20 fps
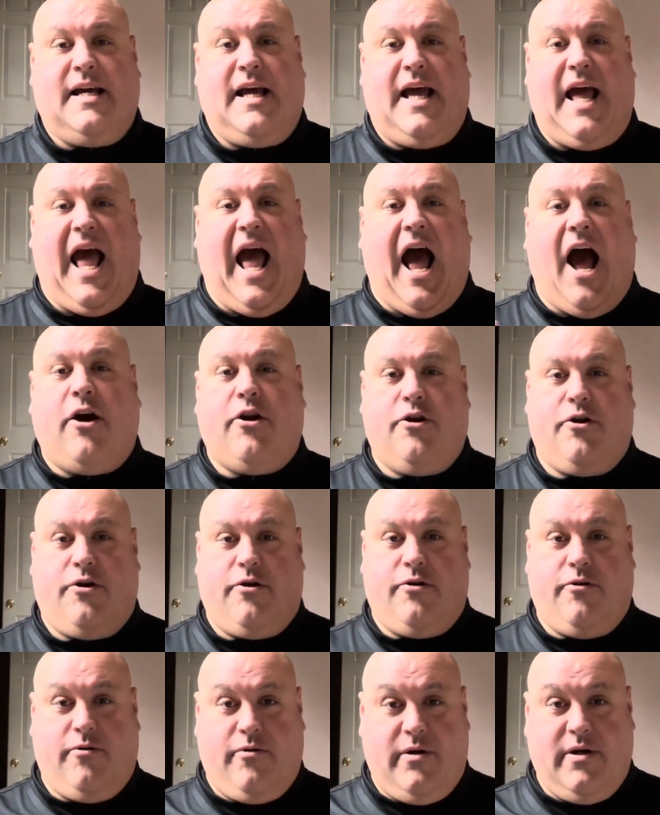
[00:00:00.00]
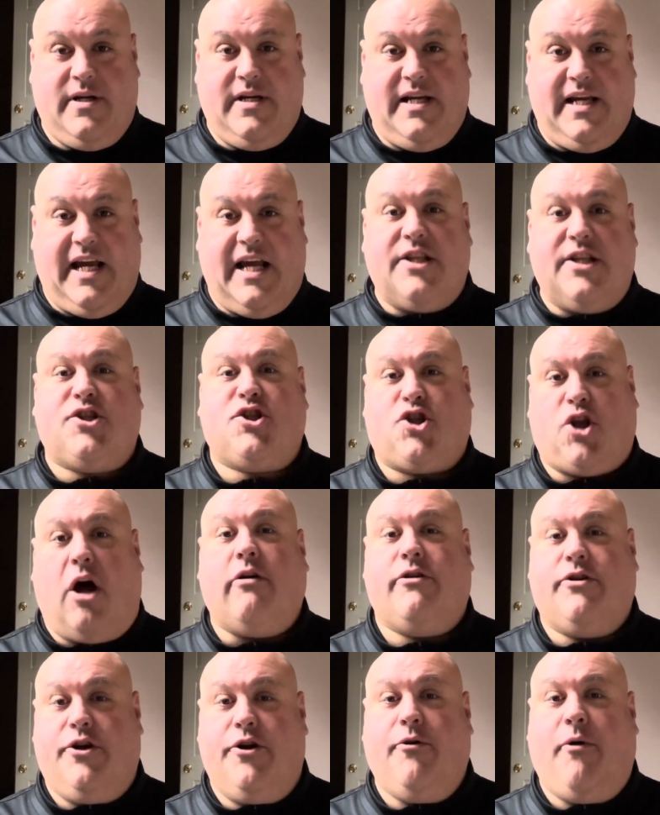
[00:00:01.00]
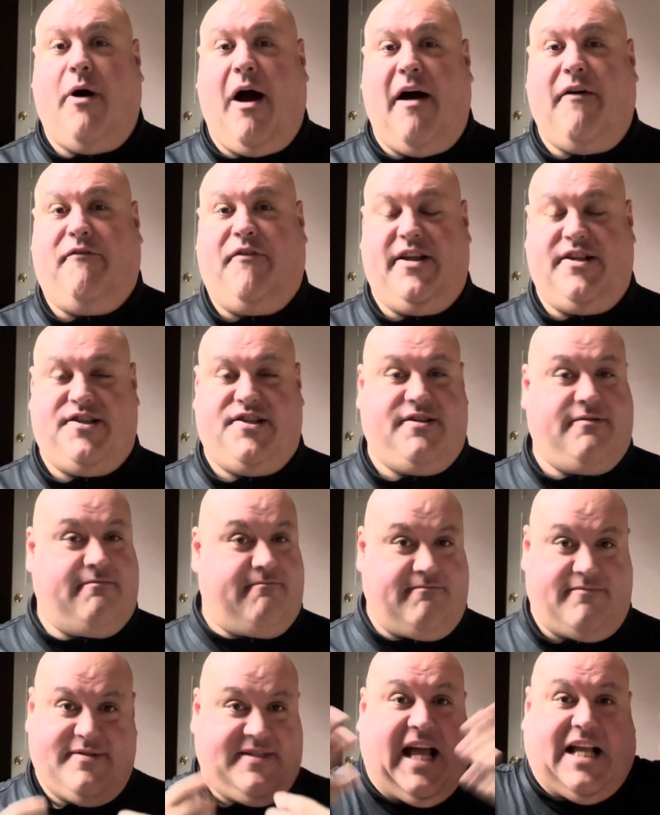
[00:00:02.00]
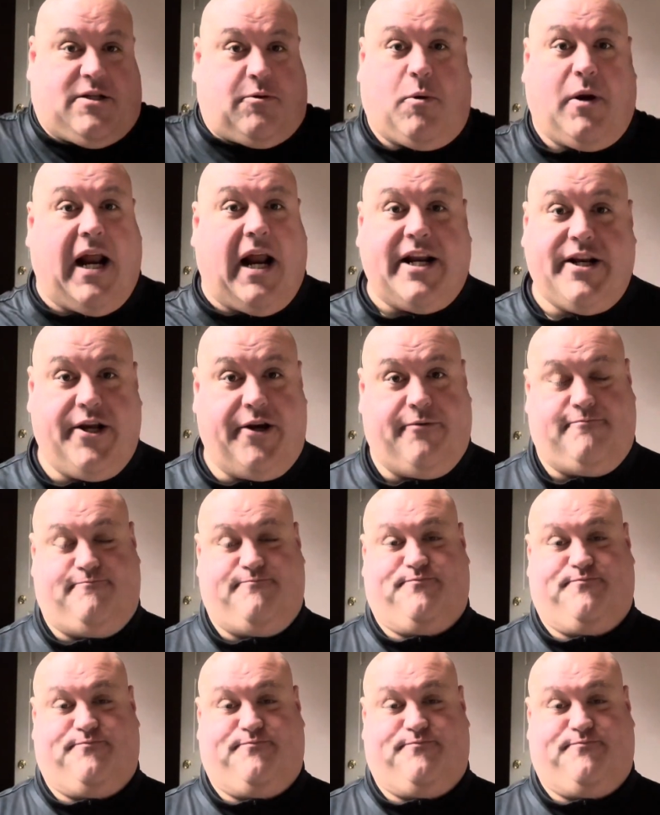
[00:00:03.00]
how to install a new offense. That's what I do.